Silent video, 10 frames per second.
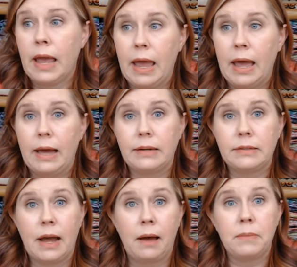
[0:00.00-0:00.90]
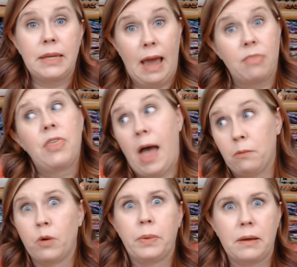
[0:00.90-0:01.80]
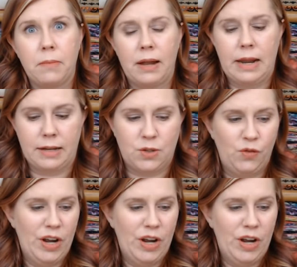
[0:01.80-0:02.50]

And um, yeah, that will be in my next